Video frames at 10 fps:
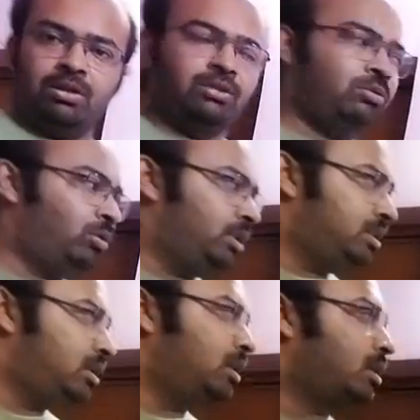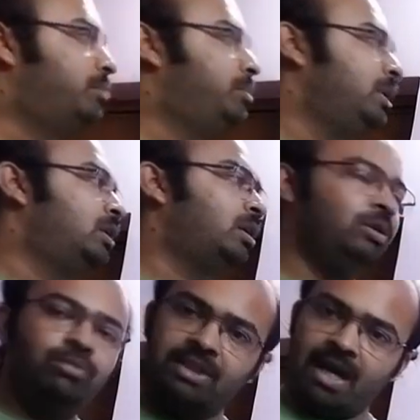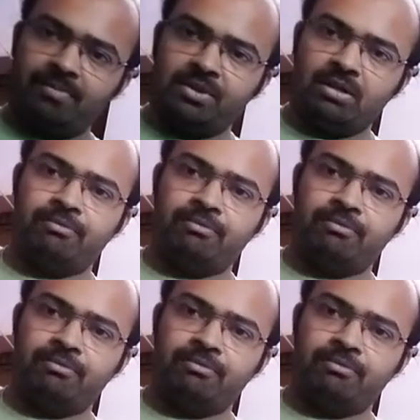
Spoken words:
So this is a new chapter,